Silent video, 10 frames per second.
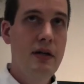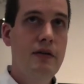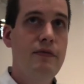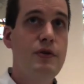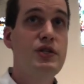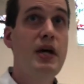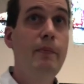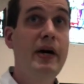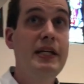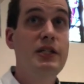For
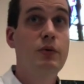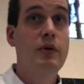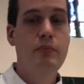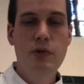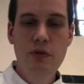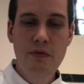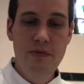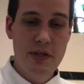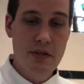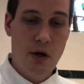somebody to remove
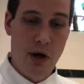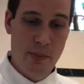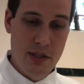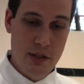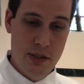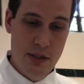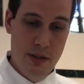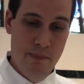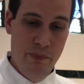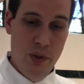this garment
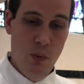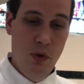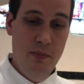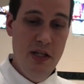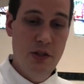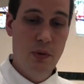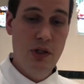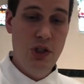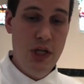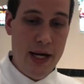would be to
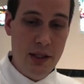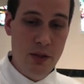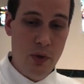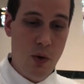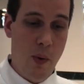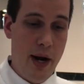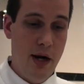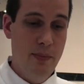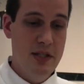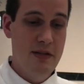reject the
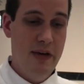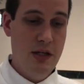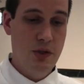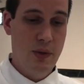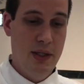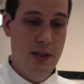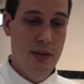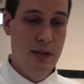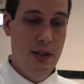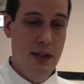requirements of entry
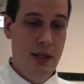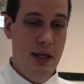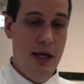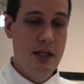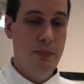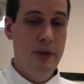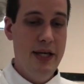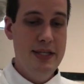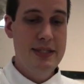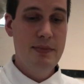and to
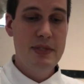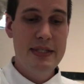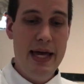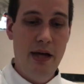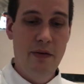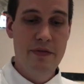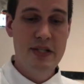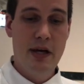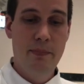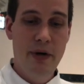place
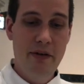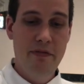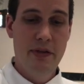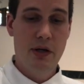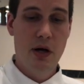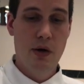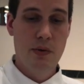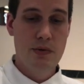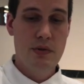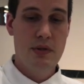themselves above their
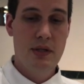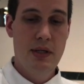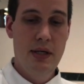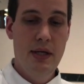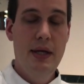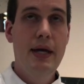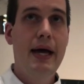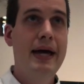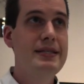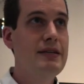host,
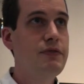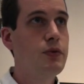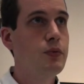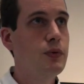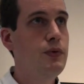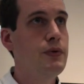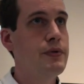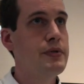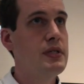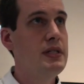as if the
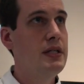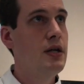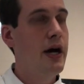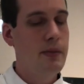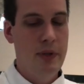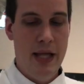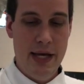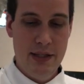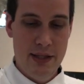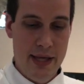rules did not apply
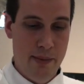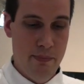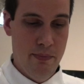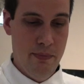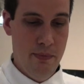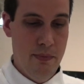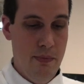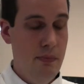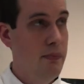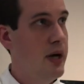to them,
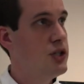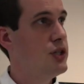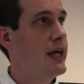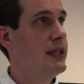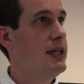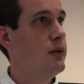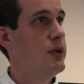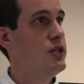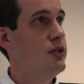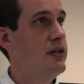much like the
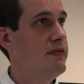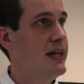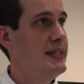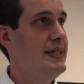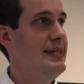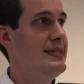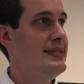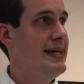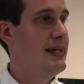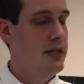original invitees
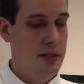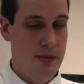did.